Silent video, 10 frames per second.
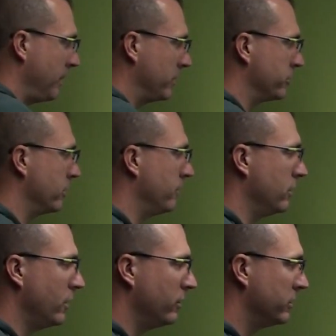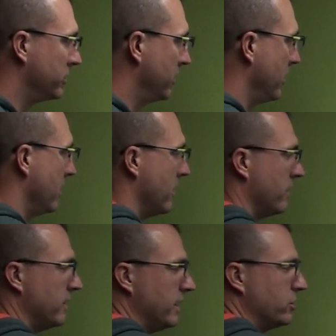I'm not sure if you noticed,
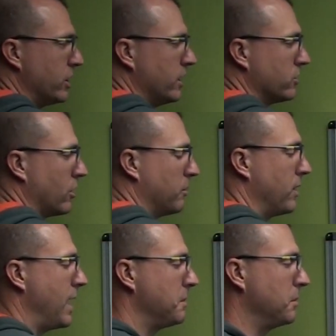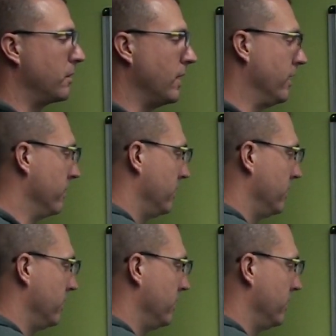they changed our problem around.